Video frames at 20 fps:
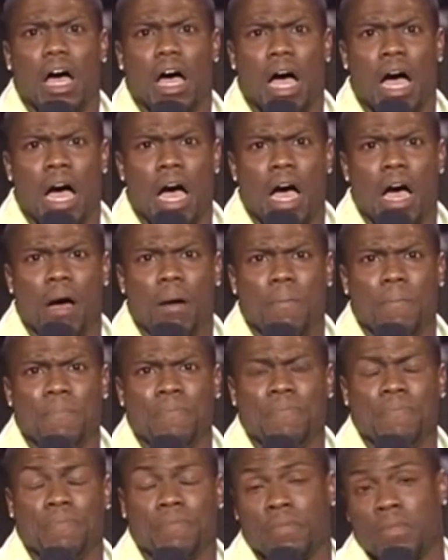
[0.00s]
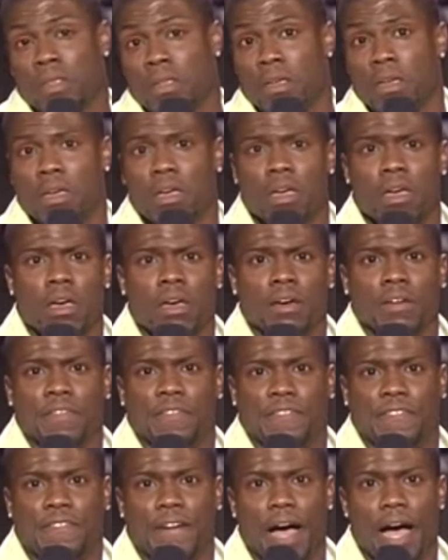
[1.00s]
Um,
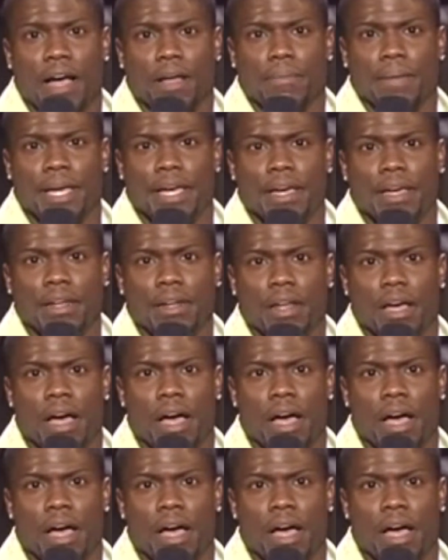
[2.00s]
fuck, man.